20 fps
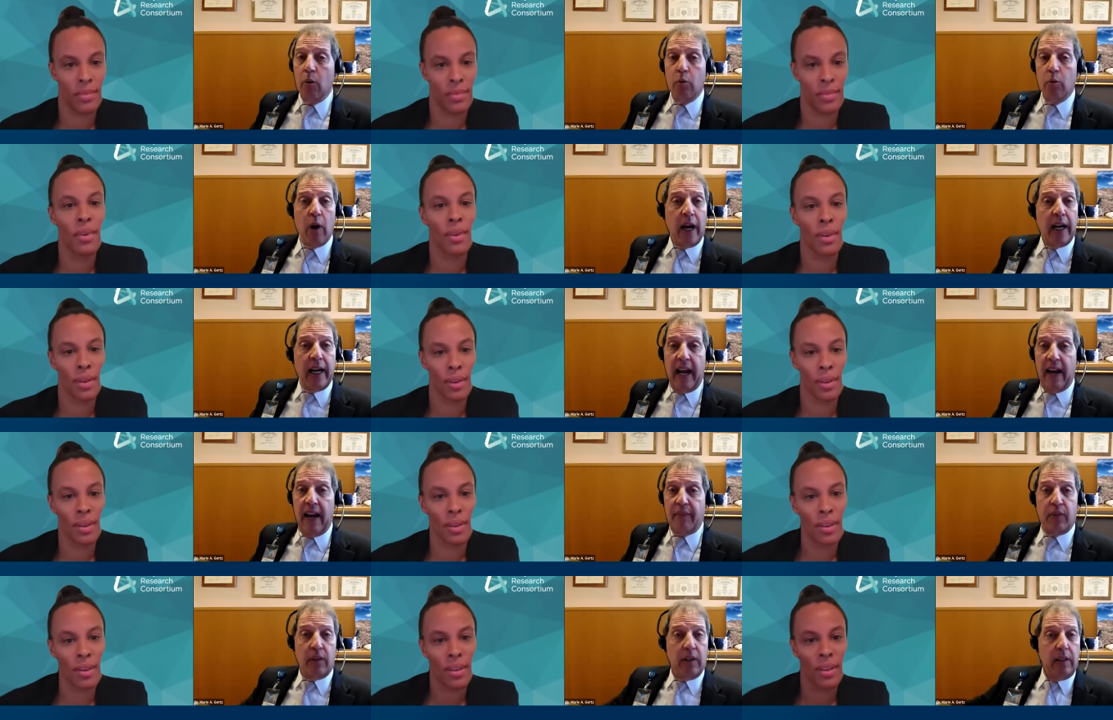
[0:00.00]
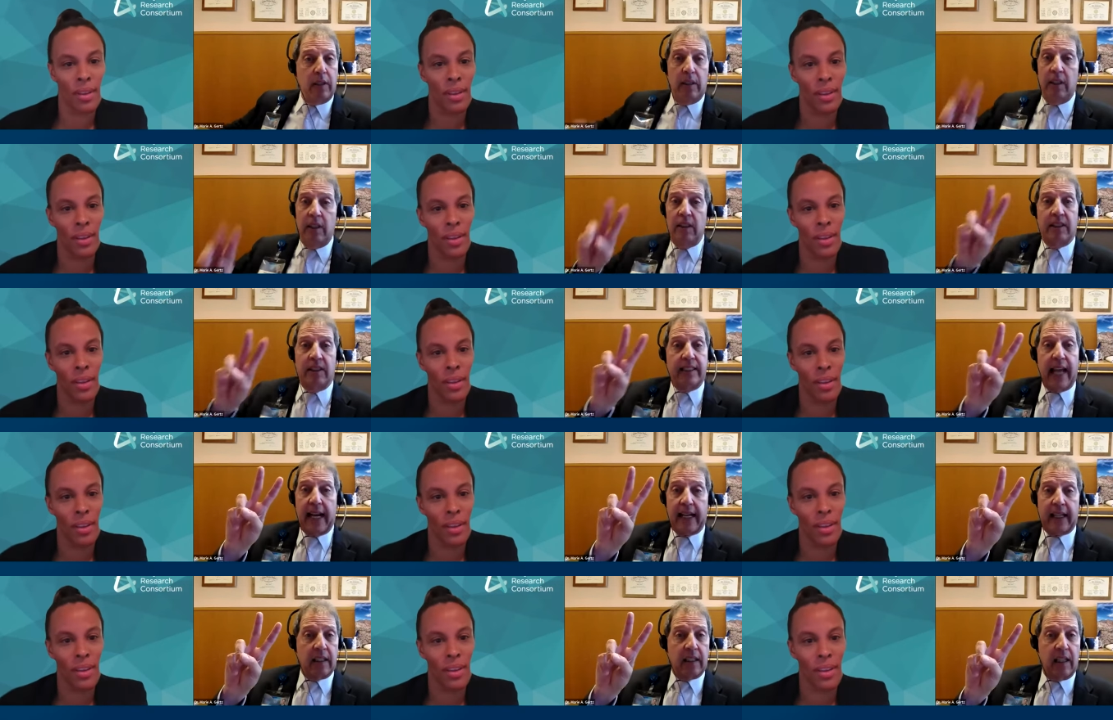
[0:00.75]
Speaker 1: right after in
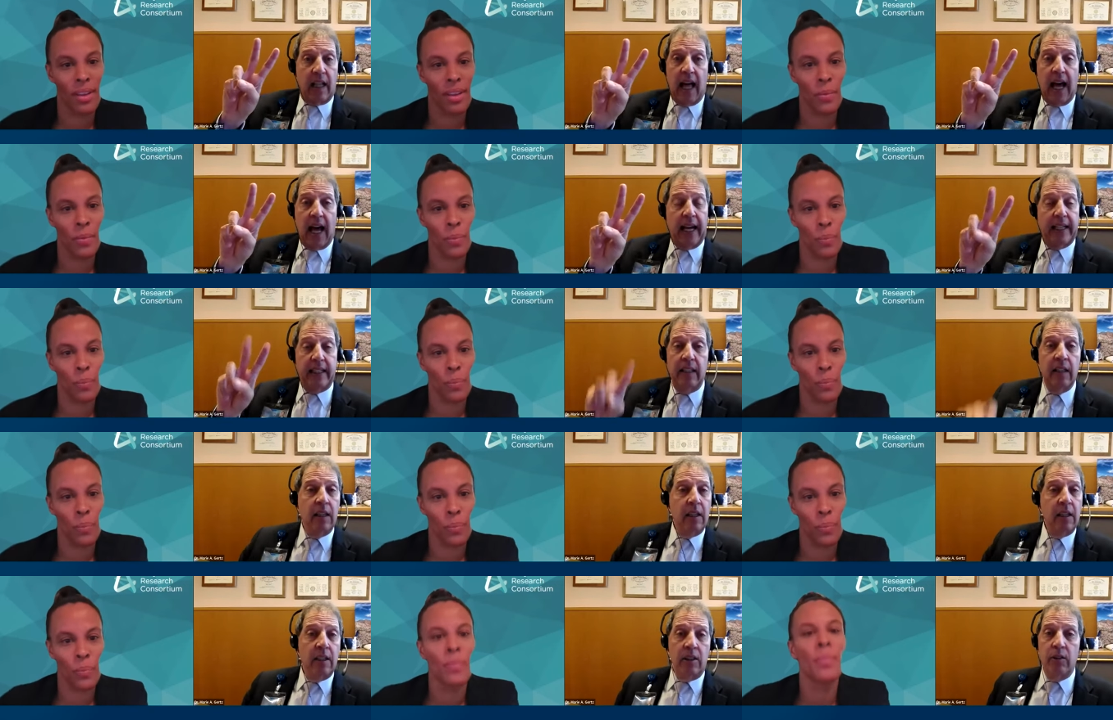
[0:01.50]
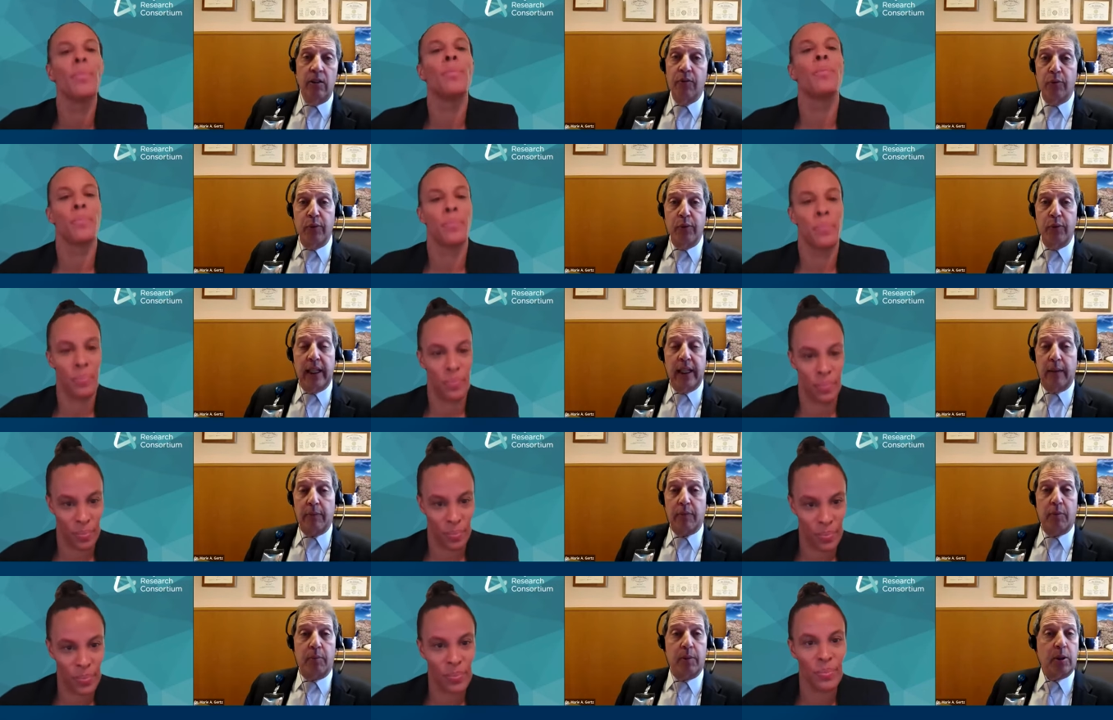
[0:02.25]
second line you
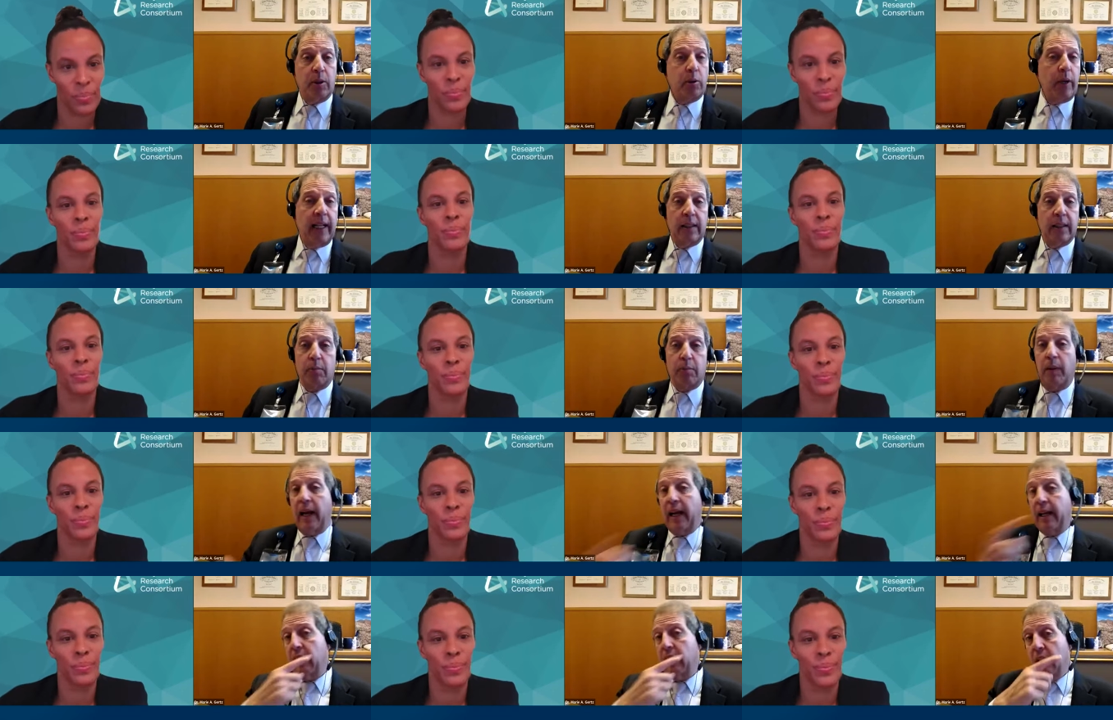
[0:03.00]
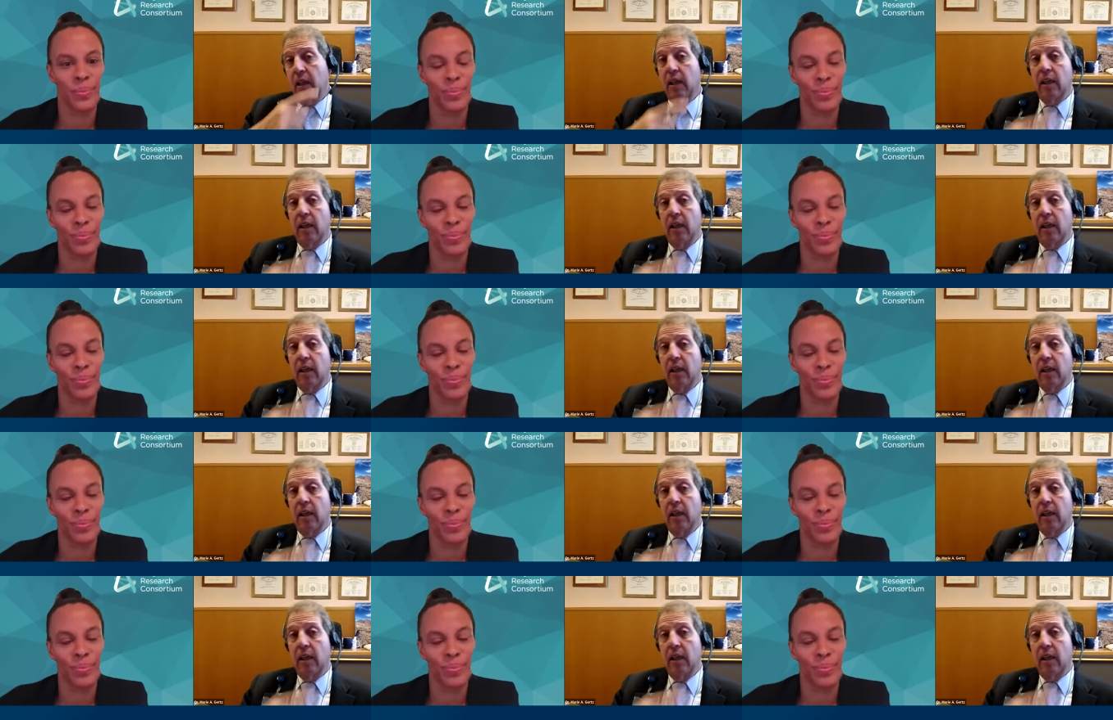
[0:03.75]
relapse from a transplant,